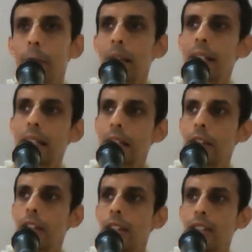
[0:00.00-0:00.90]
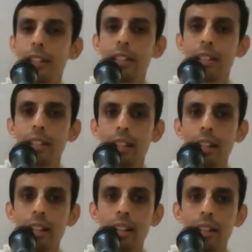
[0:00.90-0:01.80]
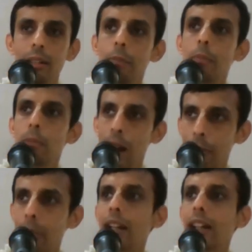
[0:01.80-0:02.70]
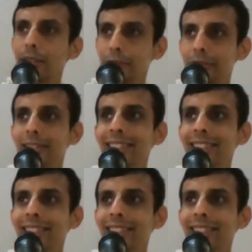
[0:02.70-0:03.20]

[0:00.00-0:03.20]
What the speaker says: completely Brahmana.